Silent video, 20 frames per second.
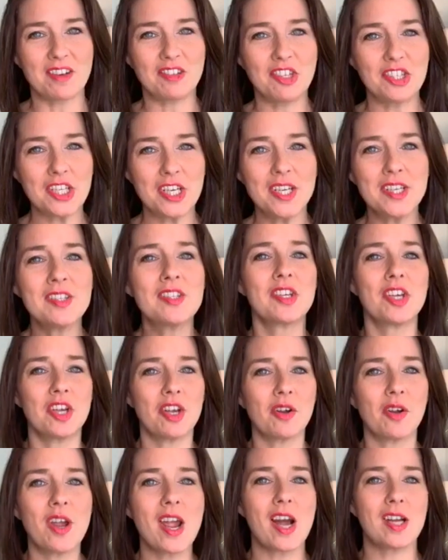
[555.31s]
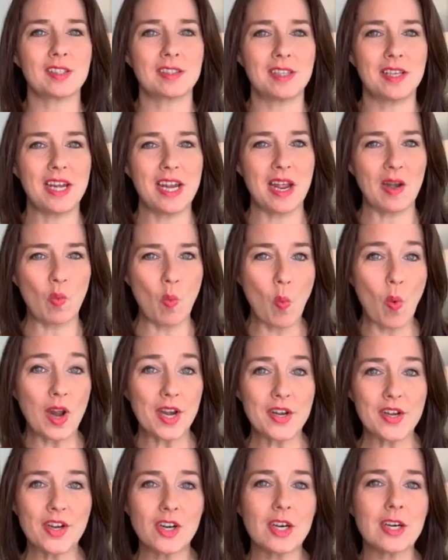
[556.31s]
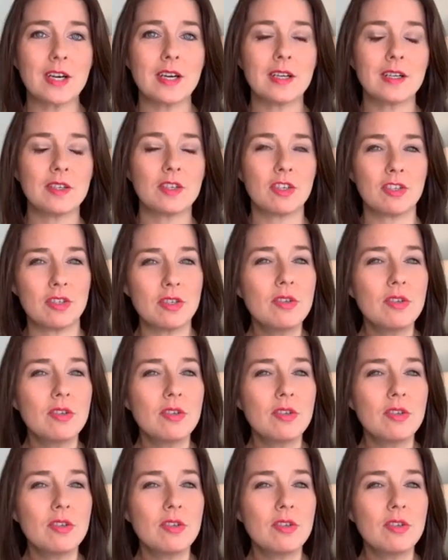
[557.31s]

energies, curiosity and wonder,